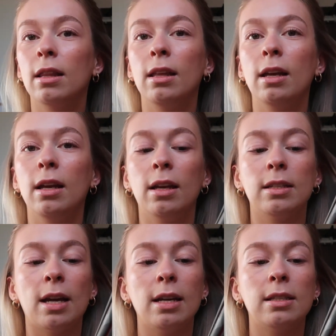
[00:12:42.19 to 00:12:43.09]
the
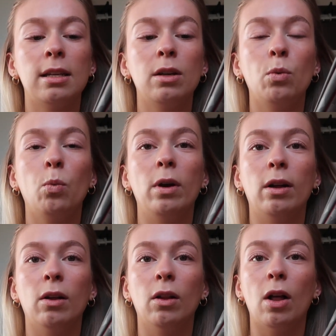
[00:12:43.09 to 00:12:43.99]
Dyson
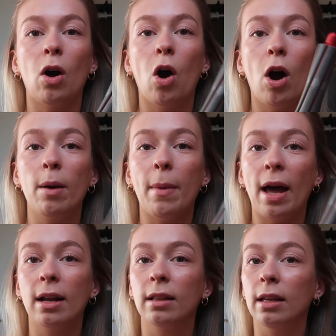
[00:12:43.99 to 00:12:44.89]
will
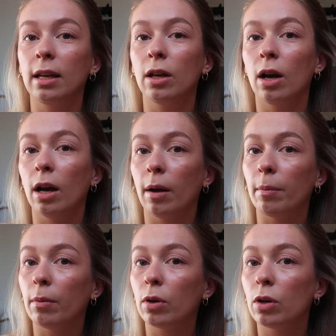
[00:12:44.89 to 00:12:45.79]
automatically
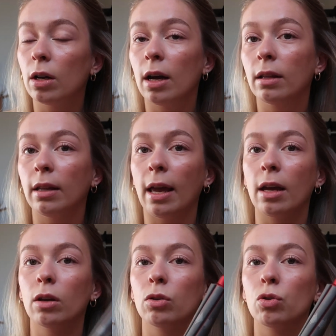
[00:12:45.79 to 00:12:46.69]

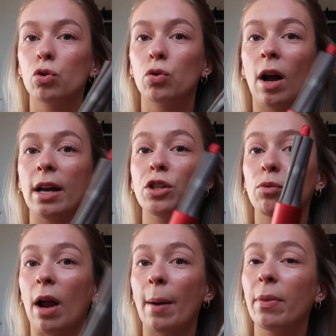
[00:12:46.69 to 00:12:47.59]
like try to
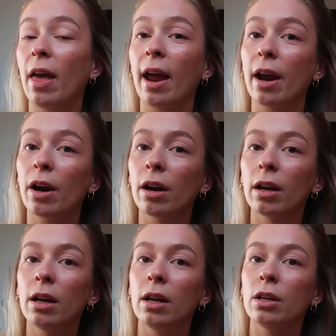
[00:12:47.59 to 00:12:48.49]
wrap the hair,
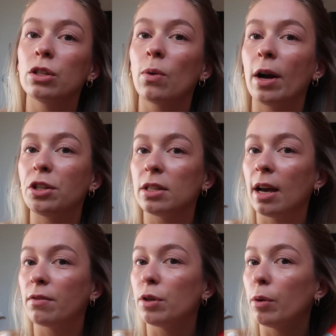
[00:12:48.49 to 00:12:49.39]
so I just
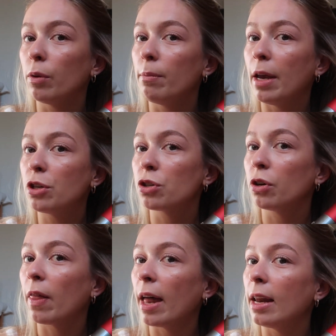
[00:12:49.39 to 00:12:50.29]
have to make
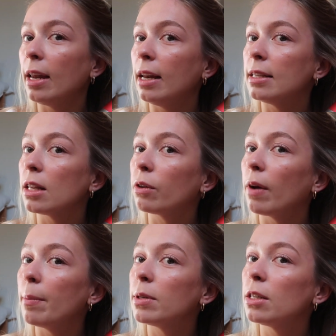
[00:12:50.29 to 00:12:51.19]
sure that it is in the
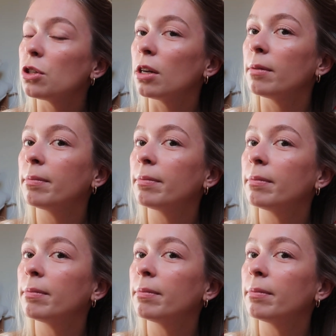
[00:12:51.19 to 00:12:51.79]
right position.